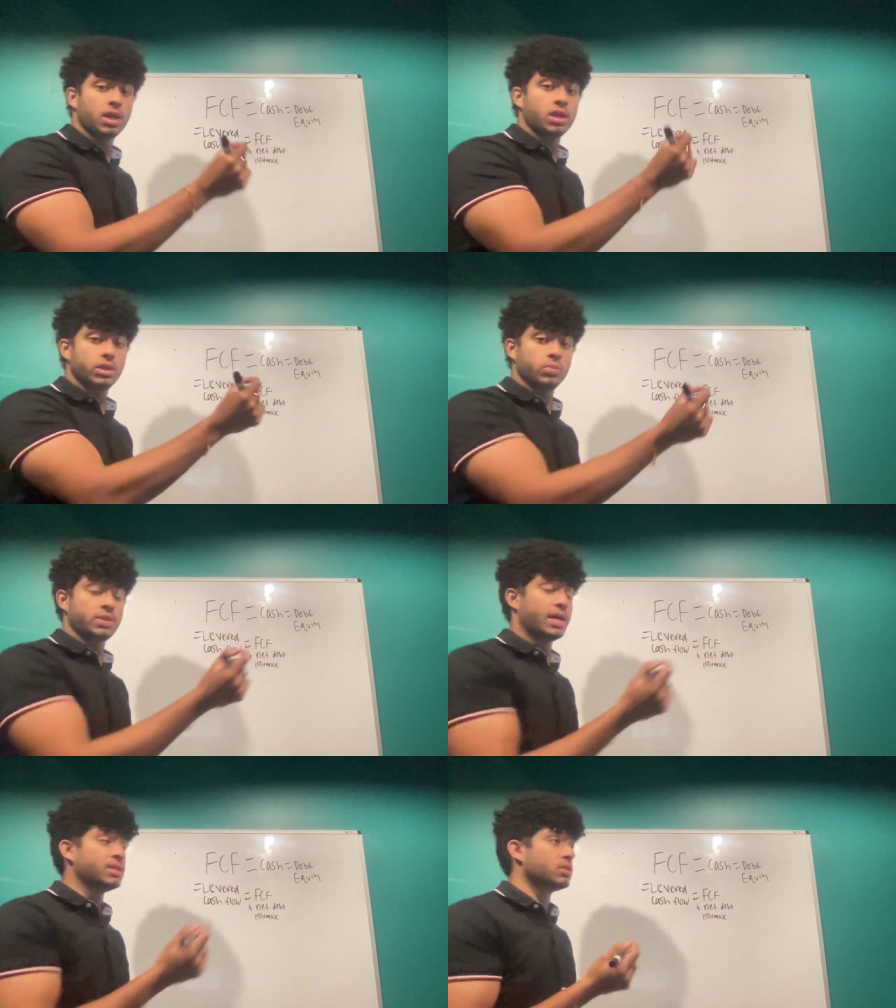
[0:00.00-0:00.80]
new
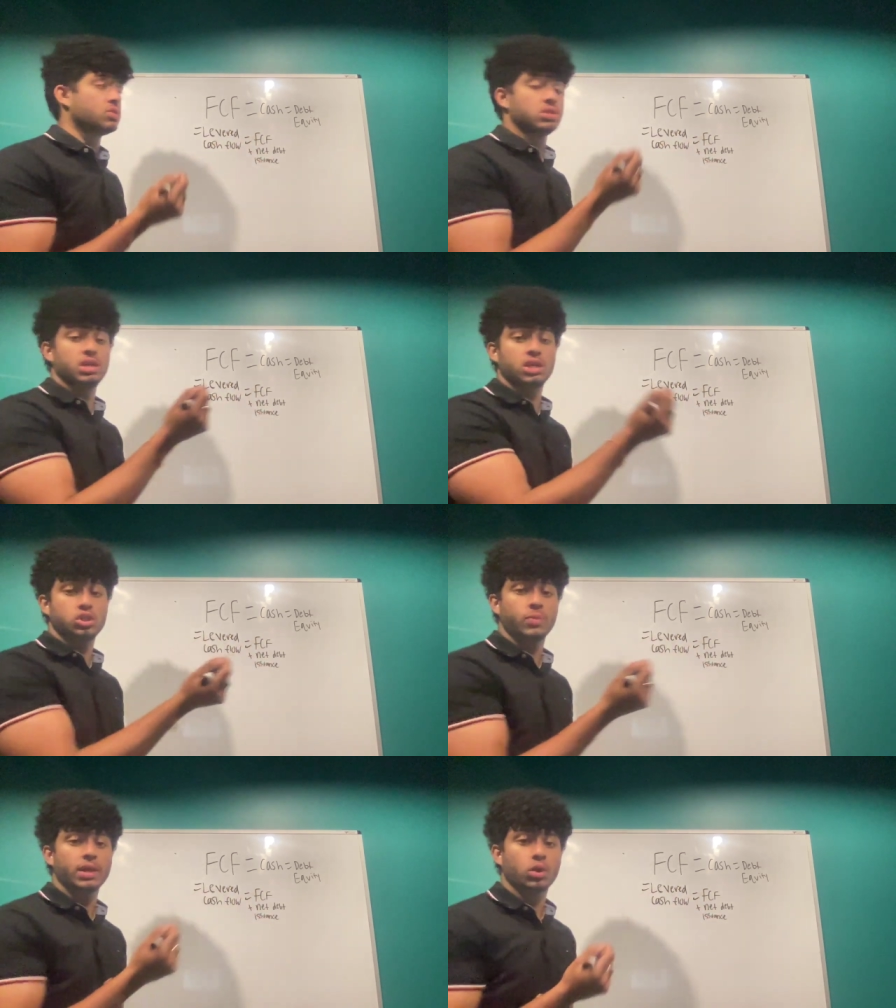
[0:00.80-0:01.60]
debt, such as
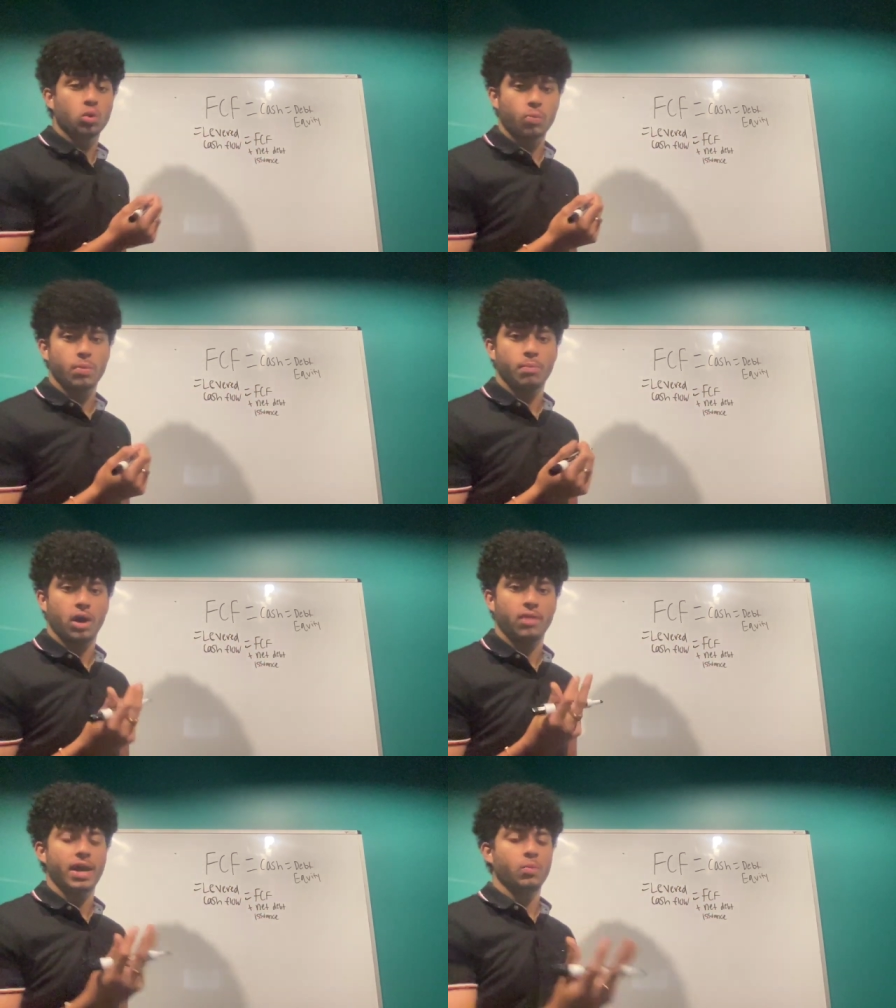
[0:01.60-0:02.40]
issuing a corporate
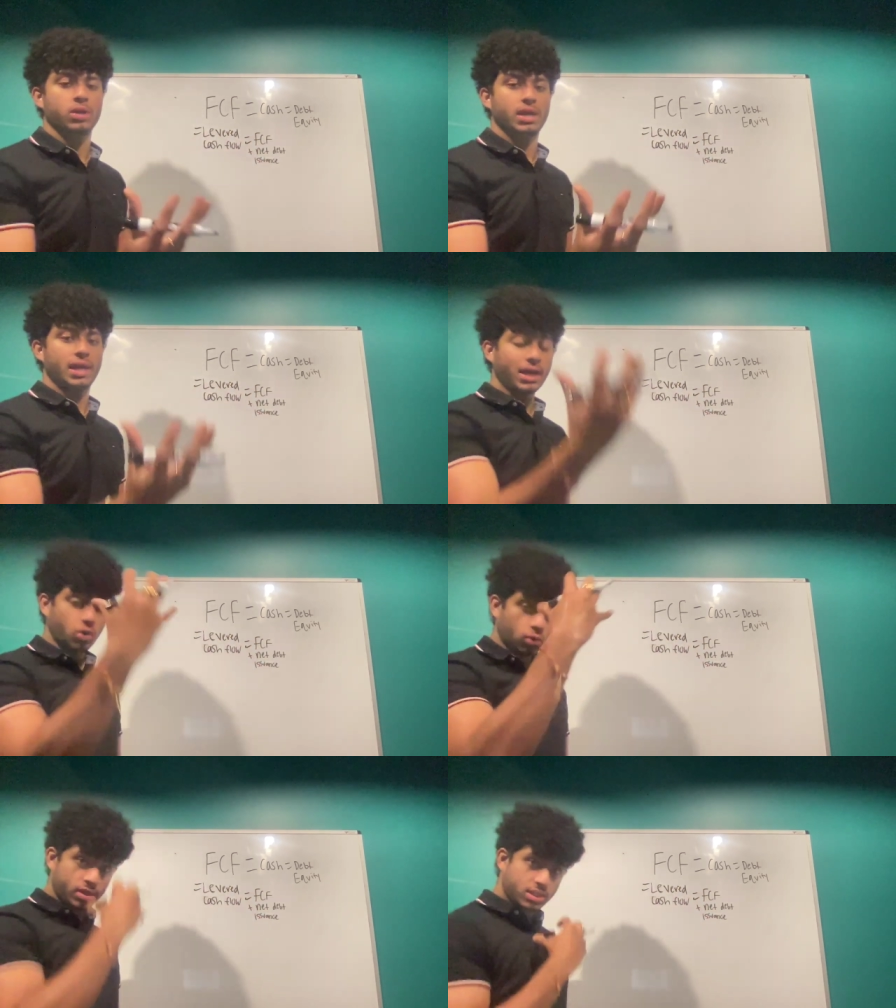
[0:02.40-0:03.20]
bond that would
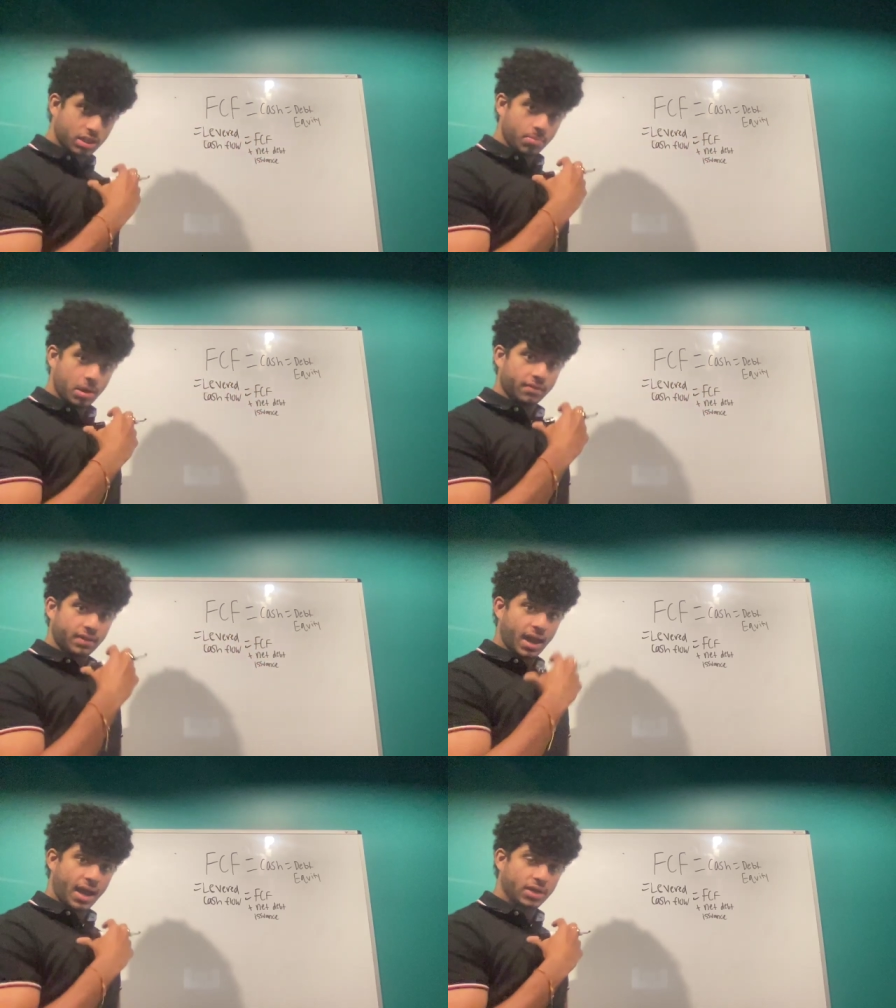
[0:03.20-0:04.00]
increase the amount
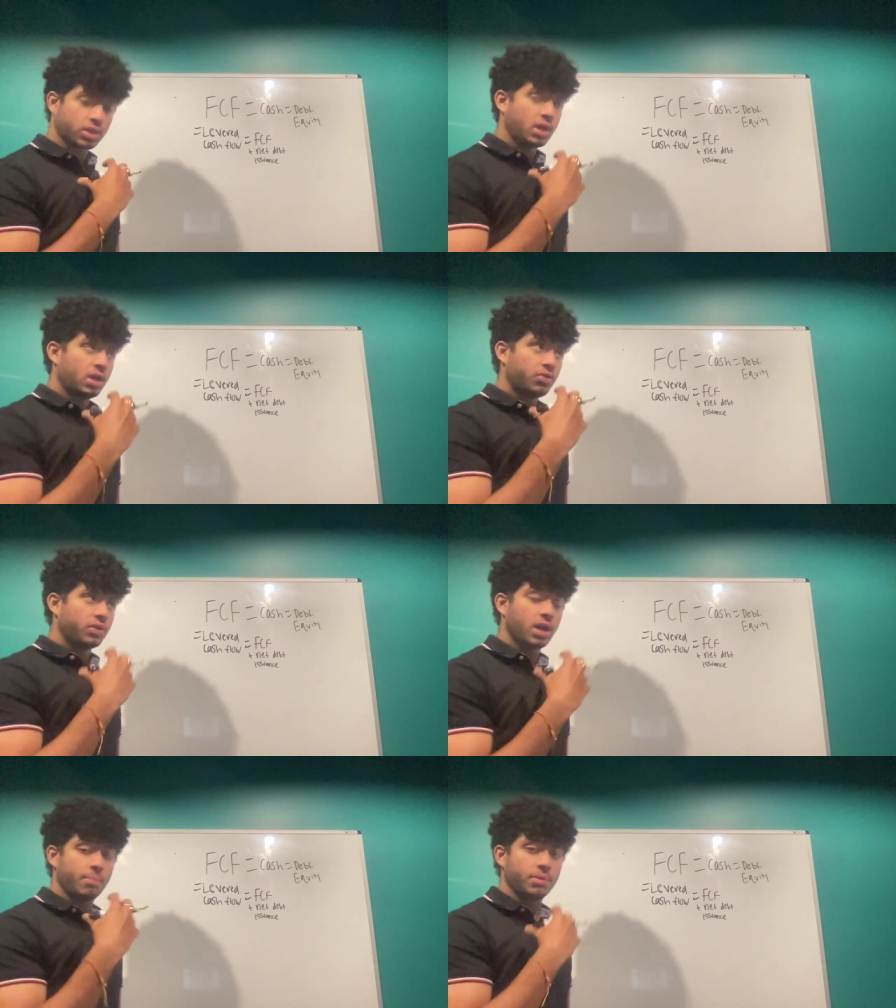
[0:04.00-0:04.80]
of cash the
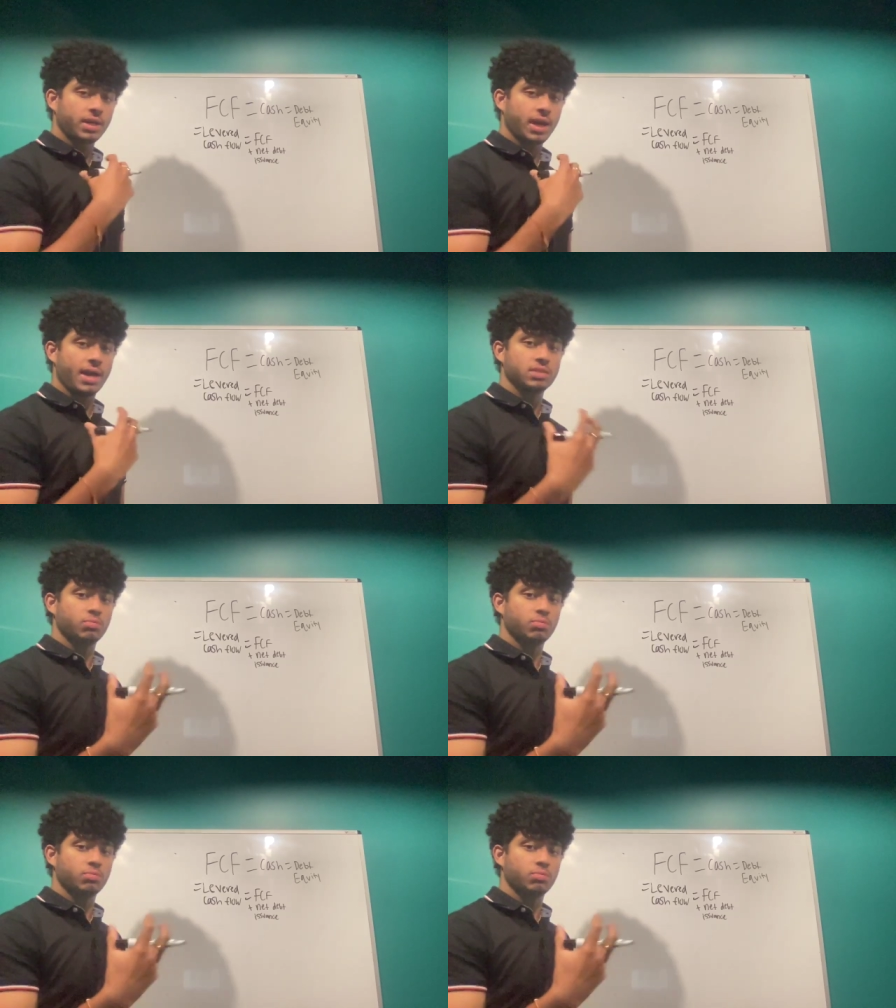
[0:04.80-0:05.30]
company has,